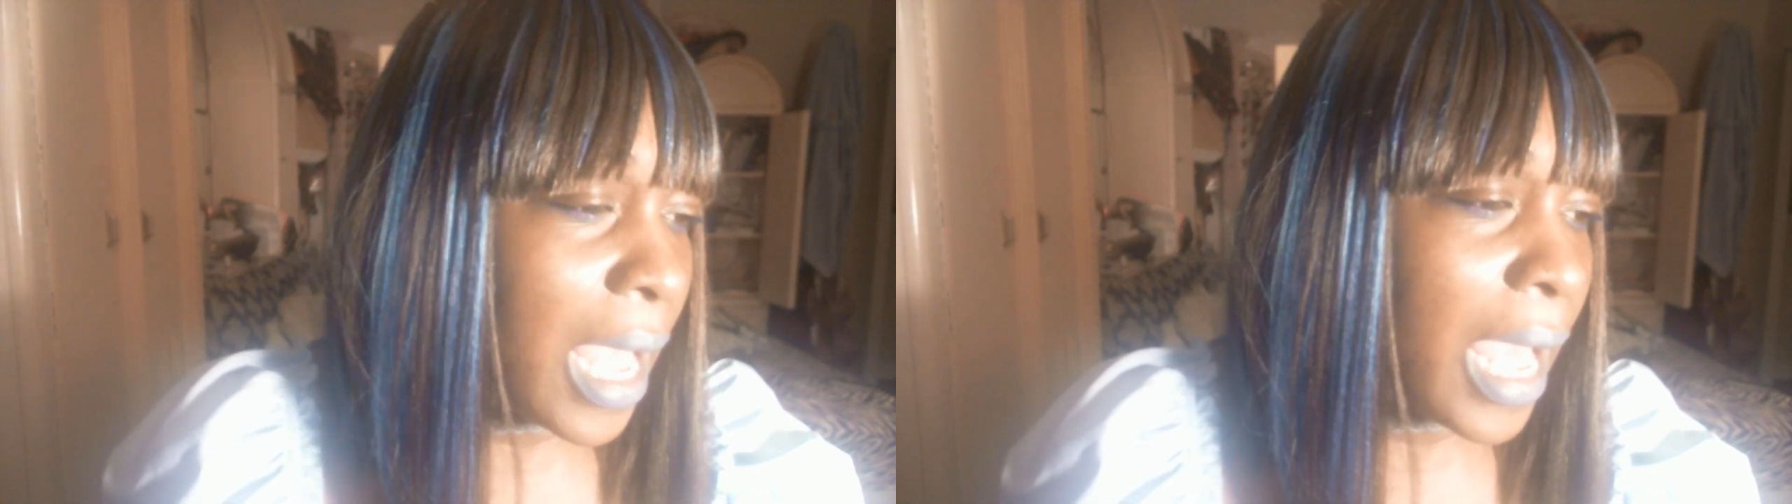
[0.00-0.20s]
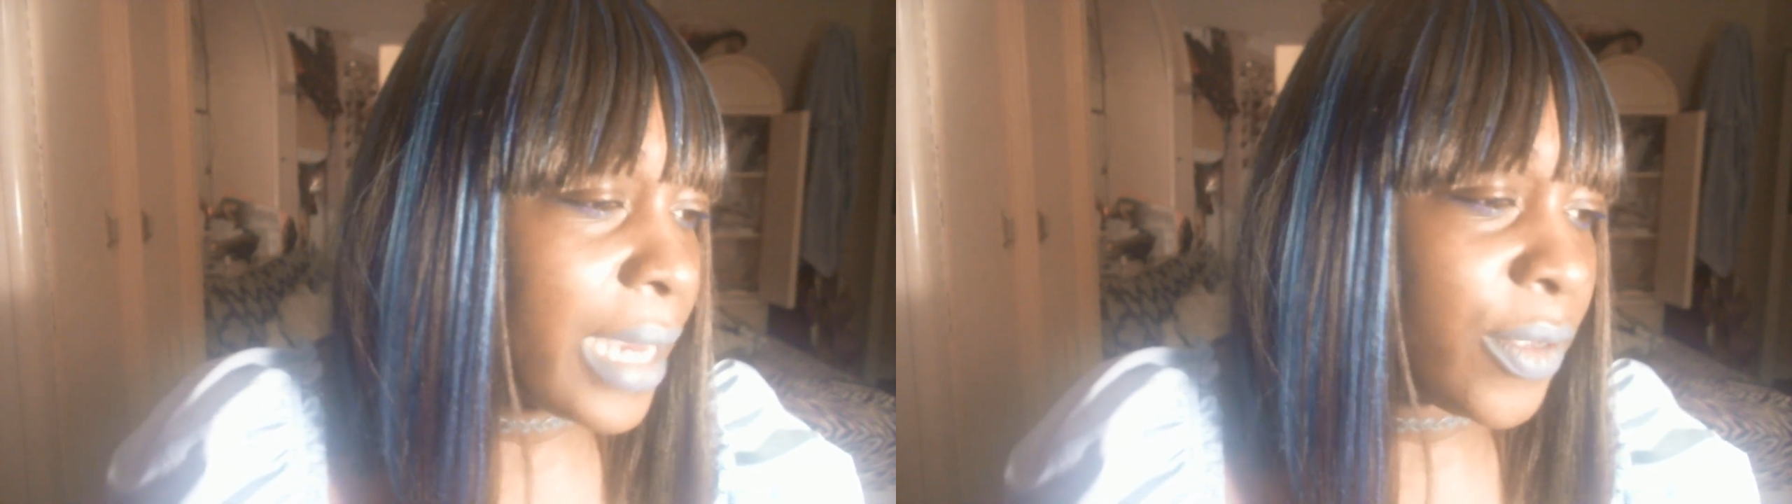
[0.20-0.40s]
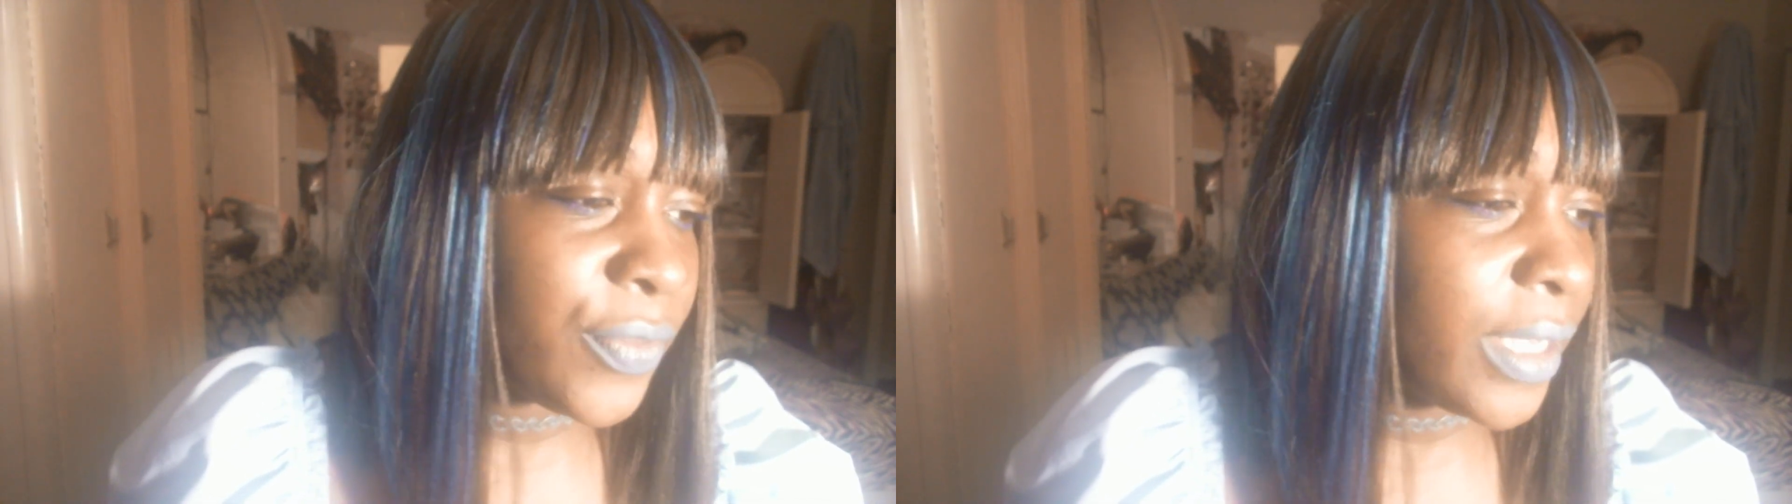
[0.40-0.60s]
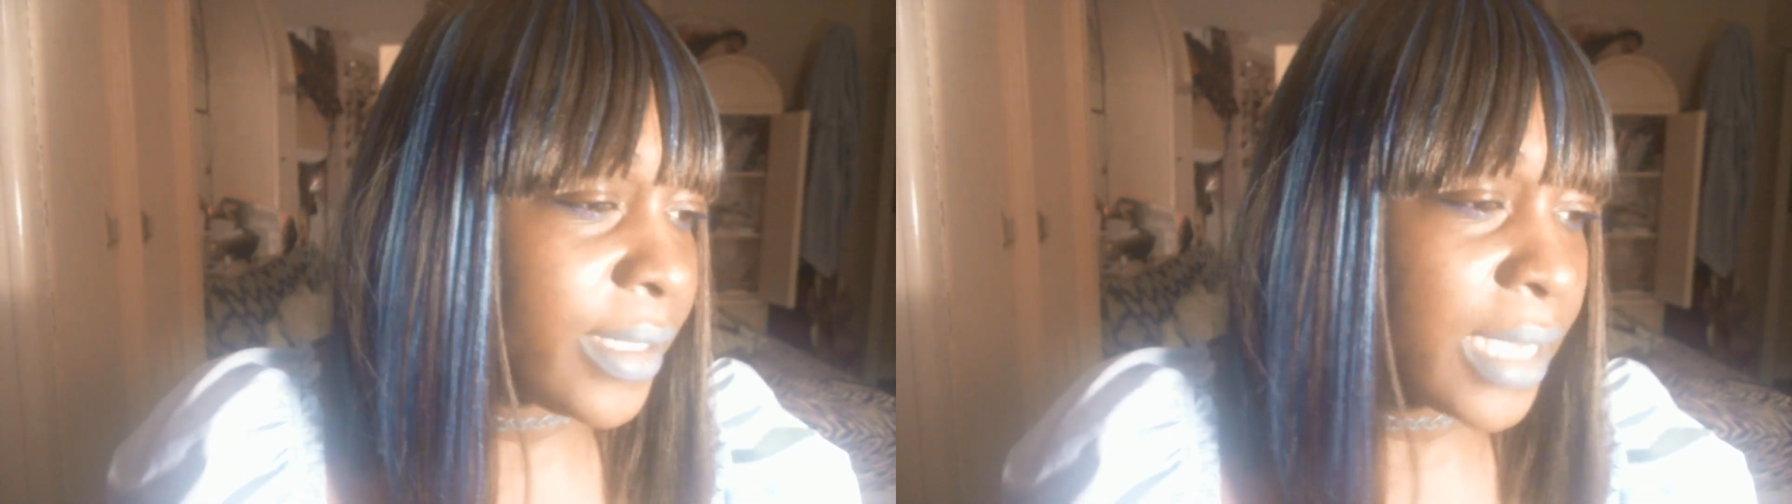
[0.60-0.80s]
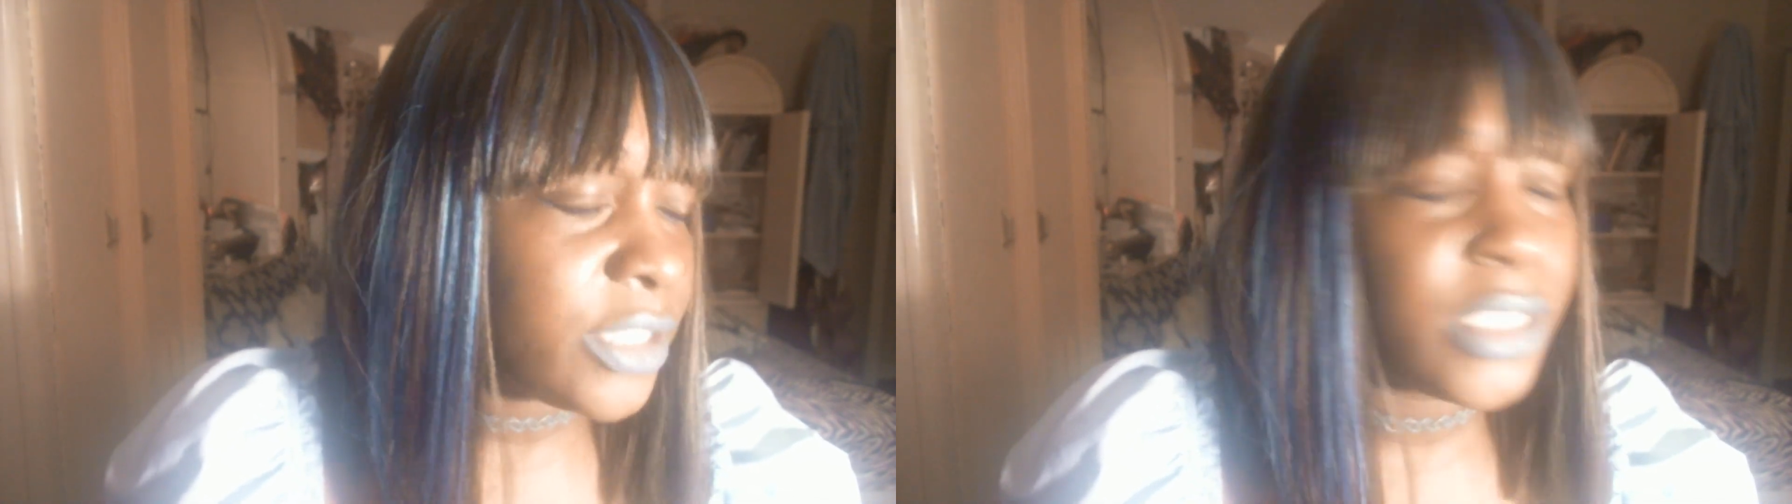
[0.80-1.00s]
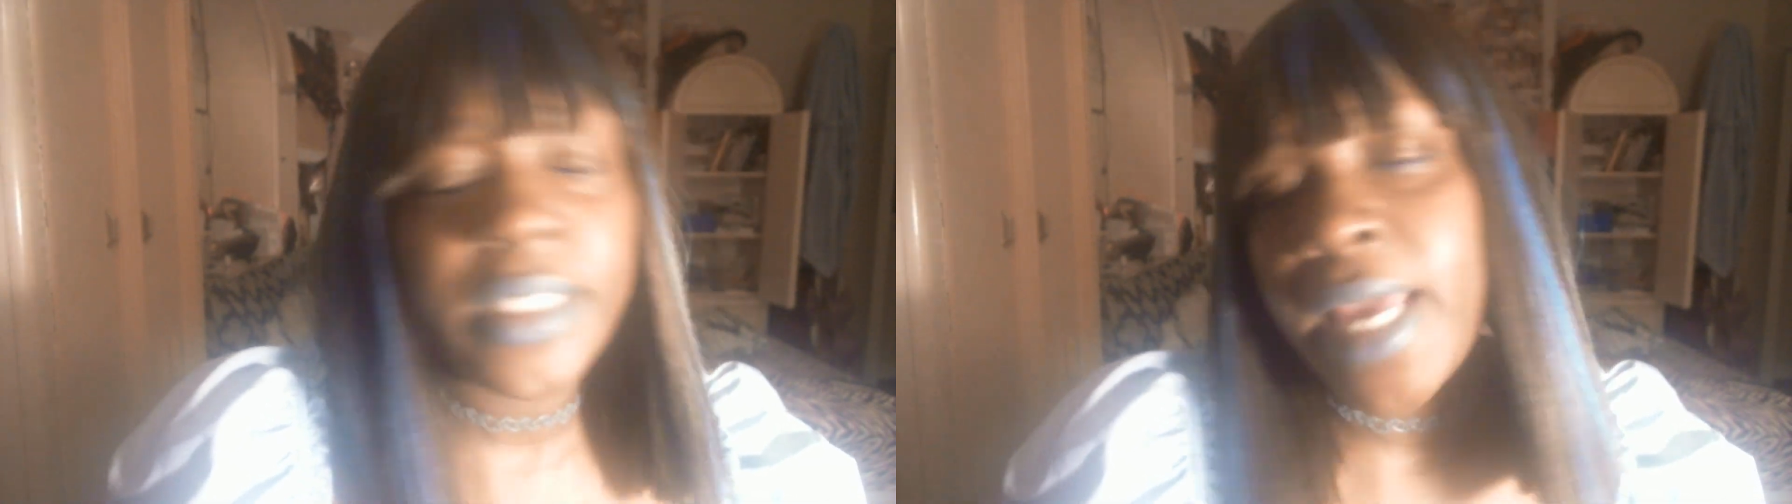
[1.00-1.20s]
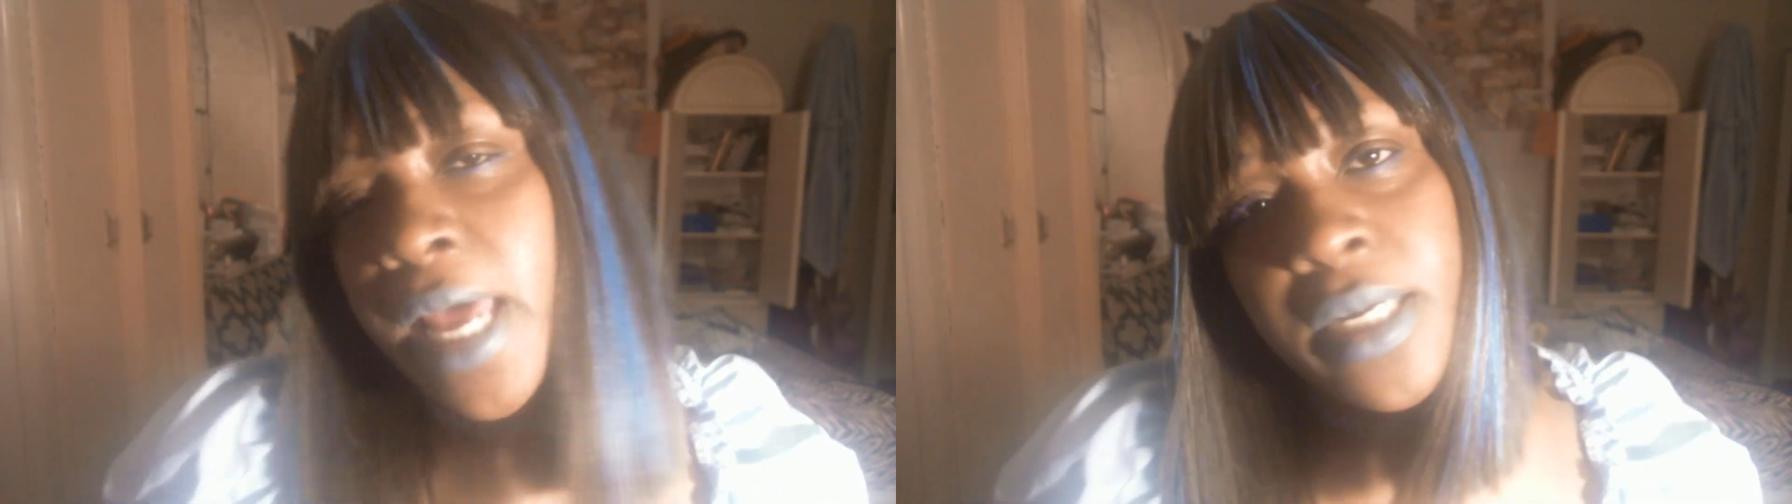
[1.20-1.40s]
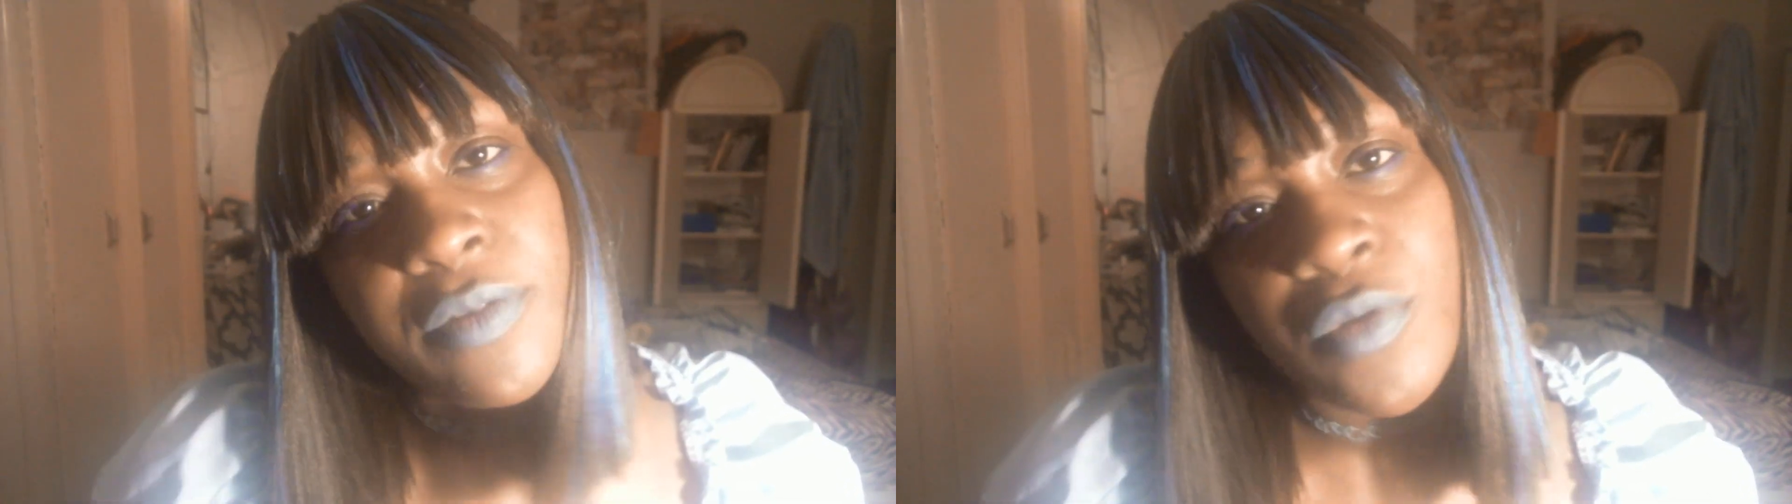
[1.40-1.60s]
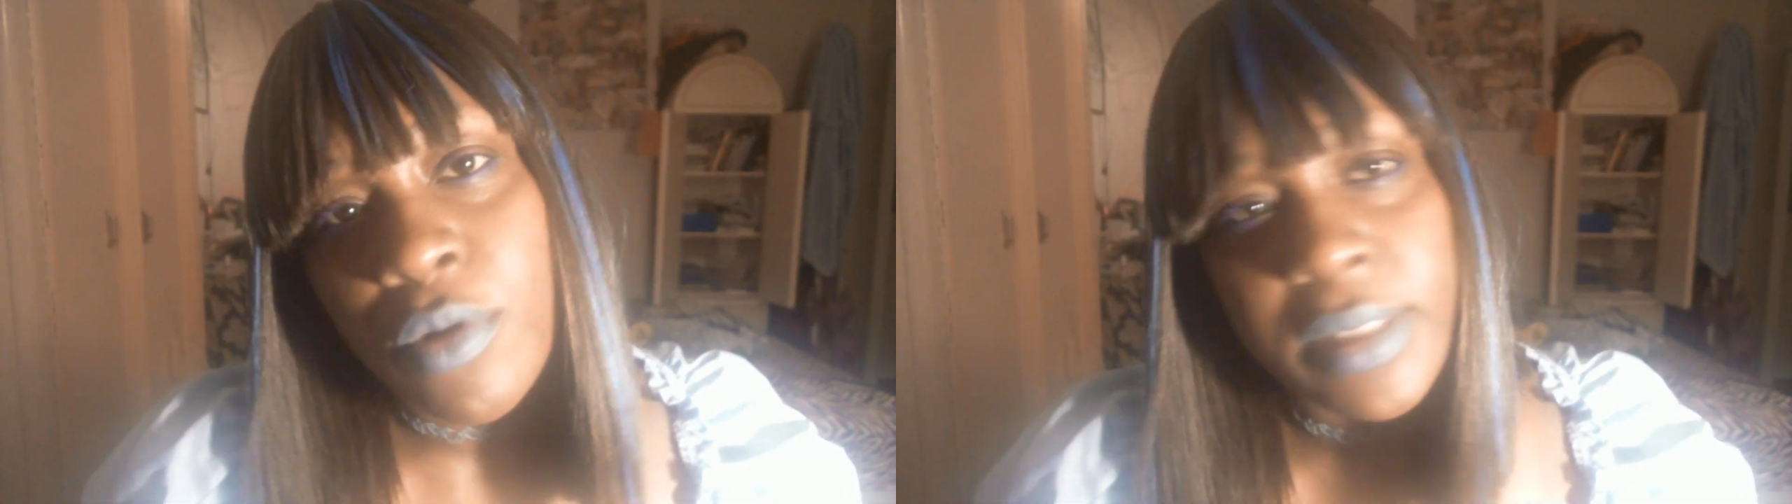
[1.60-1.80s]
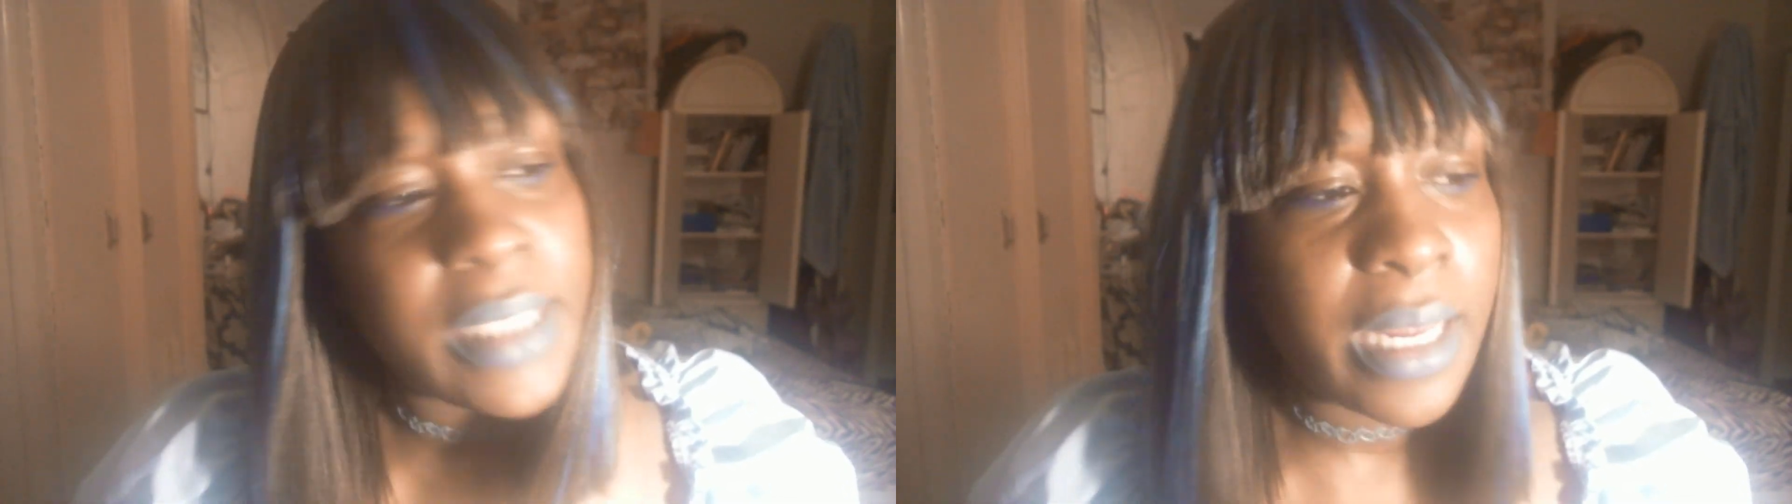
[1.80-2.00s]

I don't think they should have got a divorce.